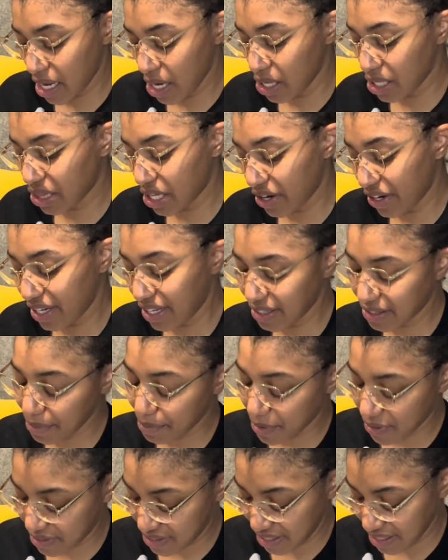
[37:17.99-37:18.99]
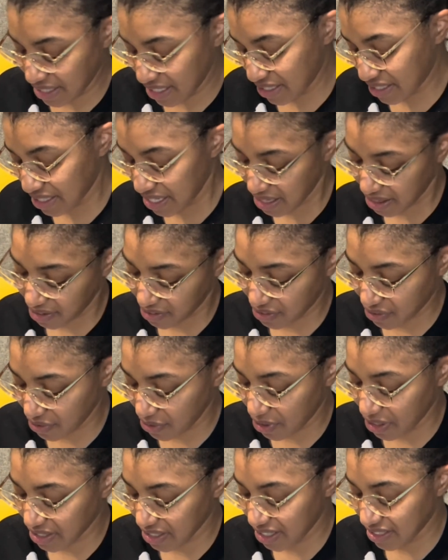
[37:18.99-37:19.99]
there is a percentage that the
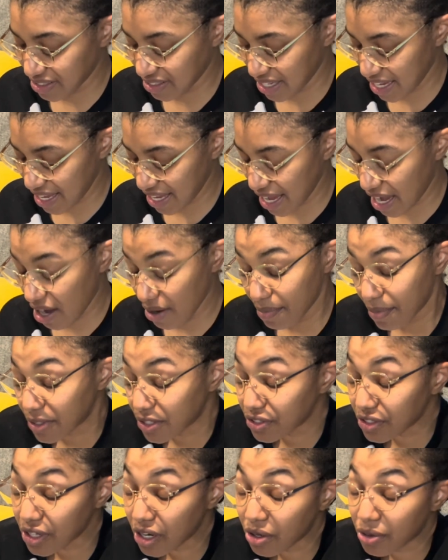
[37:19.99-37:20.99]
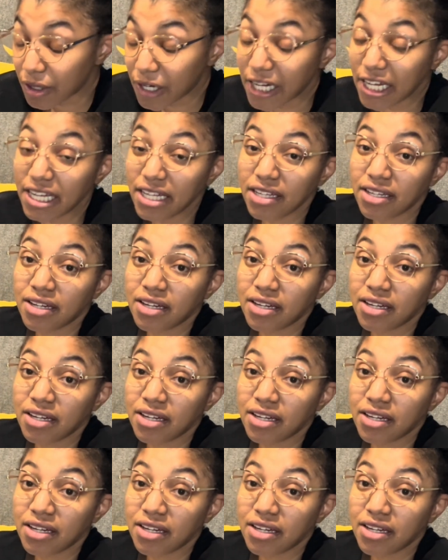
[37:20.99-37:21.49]
store does take out, but you know what?